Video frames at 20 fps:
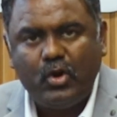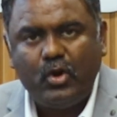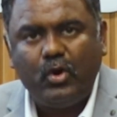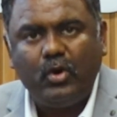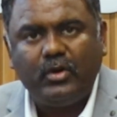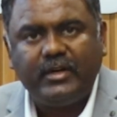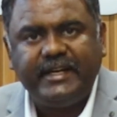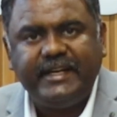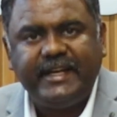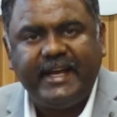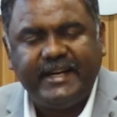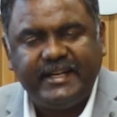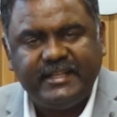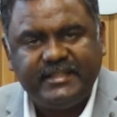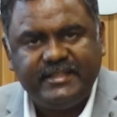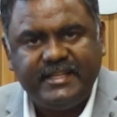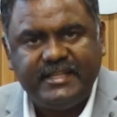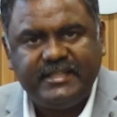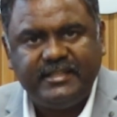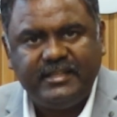or any
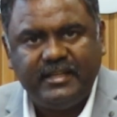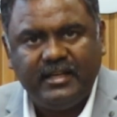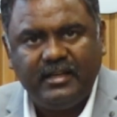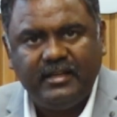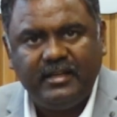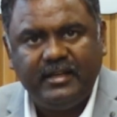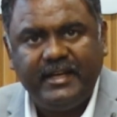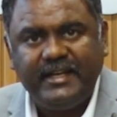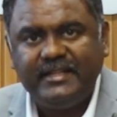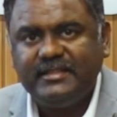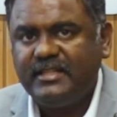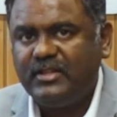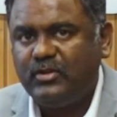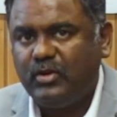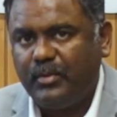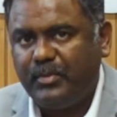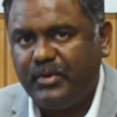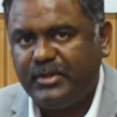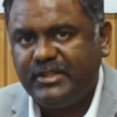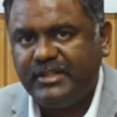anesthesia inside an
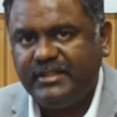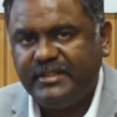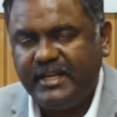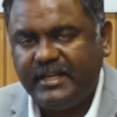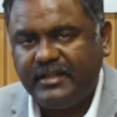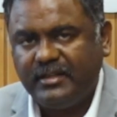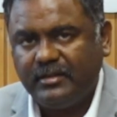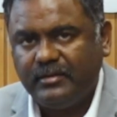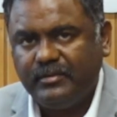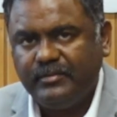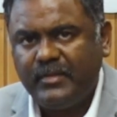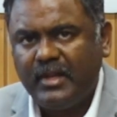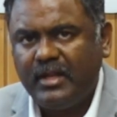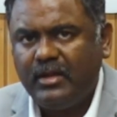operation theatre.